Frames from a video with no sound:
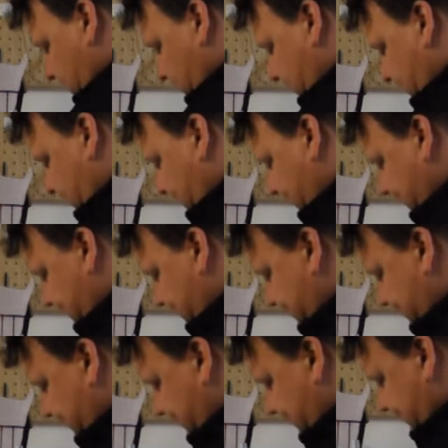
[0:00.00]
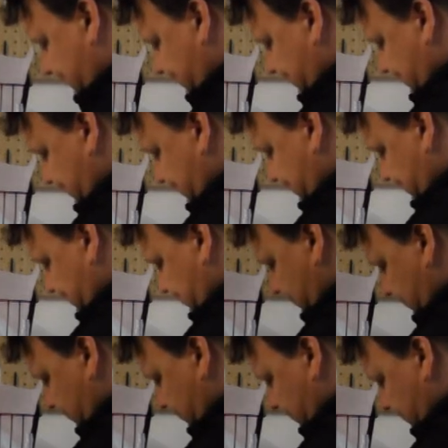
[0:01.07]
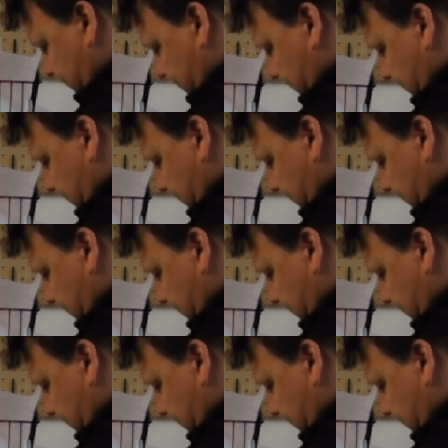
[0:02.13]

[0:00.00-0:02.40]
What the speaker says: (no one is talking)